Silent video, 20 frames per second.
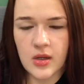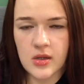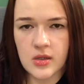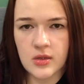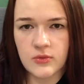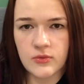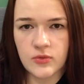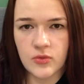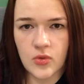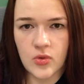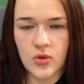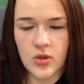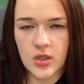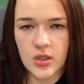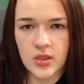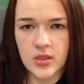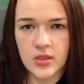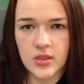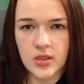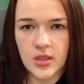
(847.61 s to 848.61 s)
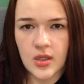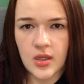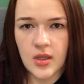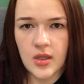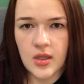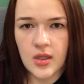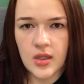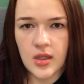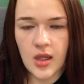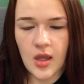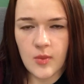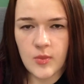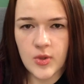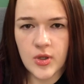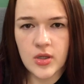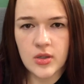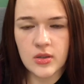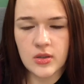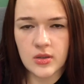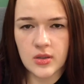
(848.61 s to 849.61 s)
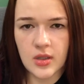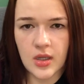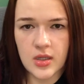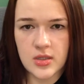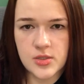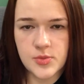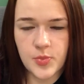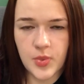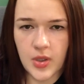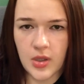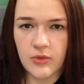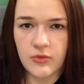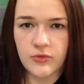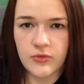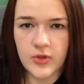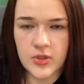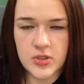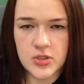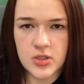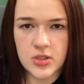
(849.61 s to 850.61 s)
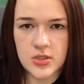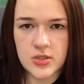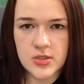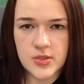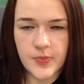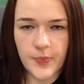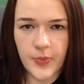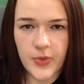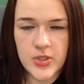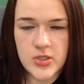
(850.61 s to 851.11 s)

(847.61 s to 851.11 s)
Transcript: avoid chemical SPF filters.